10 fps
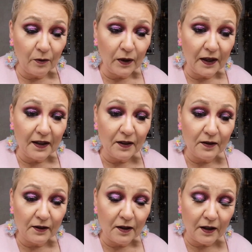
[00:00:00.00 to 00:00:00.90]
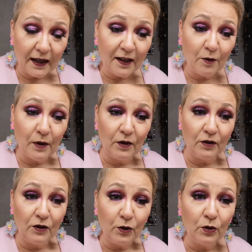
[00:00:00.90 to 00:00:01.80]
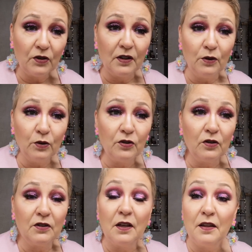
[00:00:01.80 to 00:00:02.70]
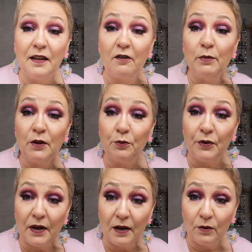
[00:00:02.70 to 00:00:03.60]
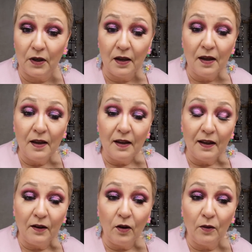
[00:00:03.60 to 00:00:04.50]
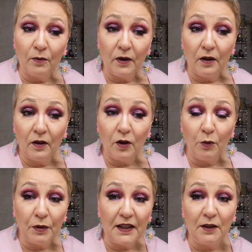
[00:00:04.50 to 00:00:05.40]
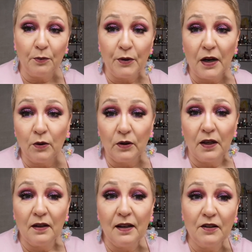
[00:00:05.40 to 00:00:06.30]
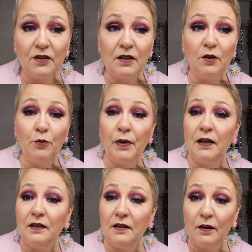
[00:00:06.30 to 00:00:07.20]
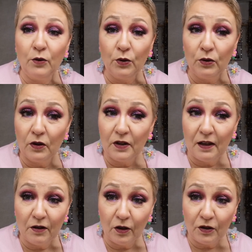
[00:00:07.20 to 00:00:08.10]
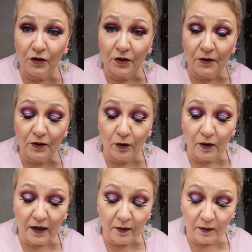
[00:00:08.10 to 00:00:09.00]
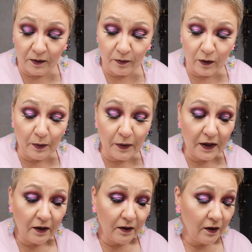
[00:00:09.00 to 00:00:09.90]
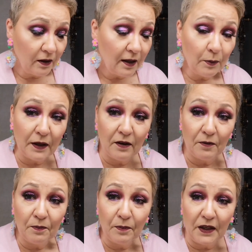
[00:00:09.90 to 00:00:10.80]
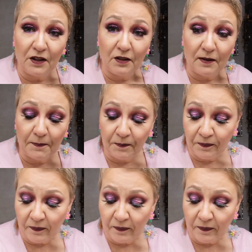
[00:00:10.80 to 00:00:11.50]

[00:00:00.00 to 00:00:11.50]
when I think about nudes and neutrals, I think about brown. And a complete brown eyeshadow palette I do not have a lot, so there will be a little bit mixed.